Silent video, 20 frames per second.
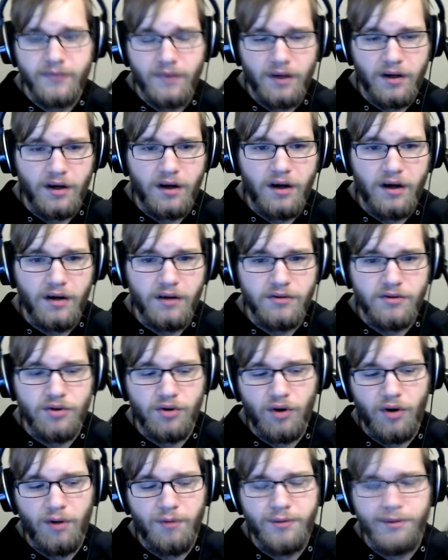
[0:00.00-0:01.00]

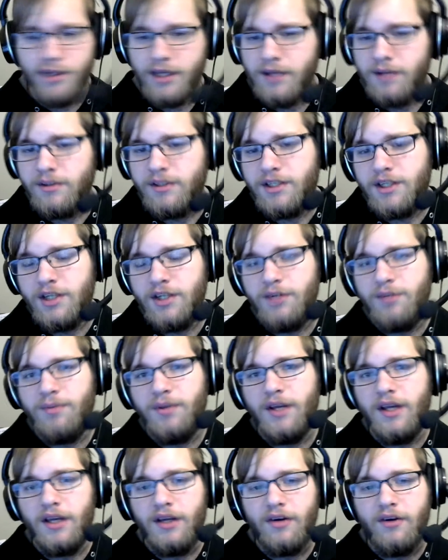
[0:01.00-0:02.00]
So I'll continue
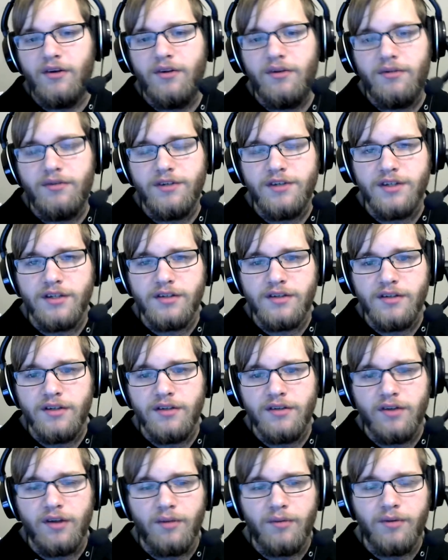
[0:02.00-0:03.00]
playing it on the 360
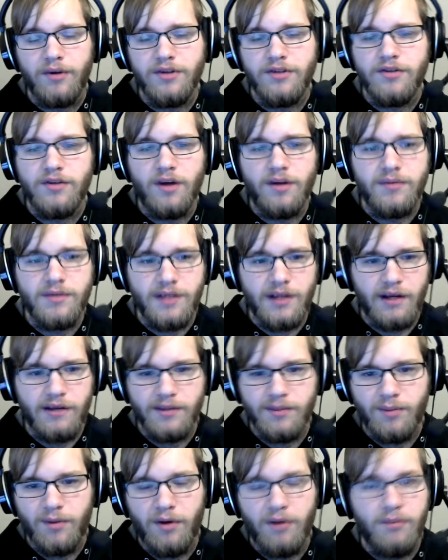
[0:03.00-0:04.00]
until the price drops down
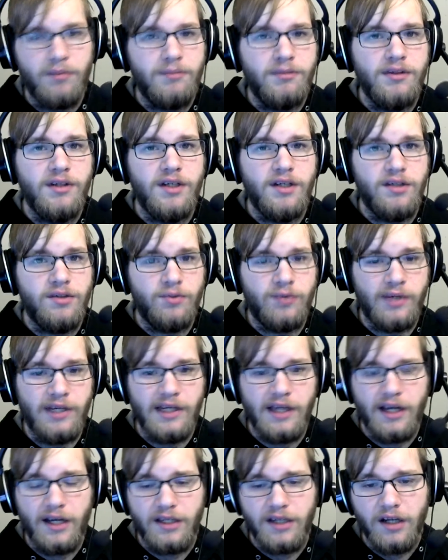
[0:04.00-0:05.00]
to probably
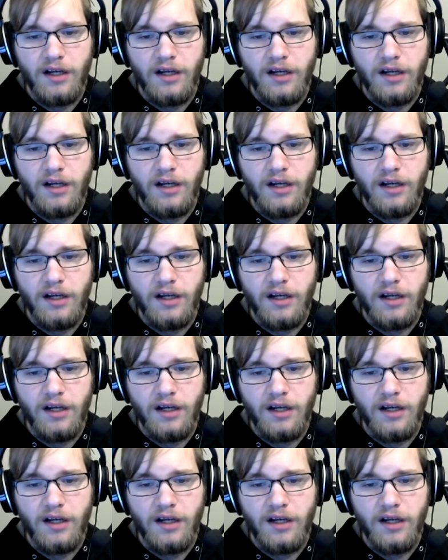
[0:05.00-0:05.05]
$29,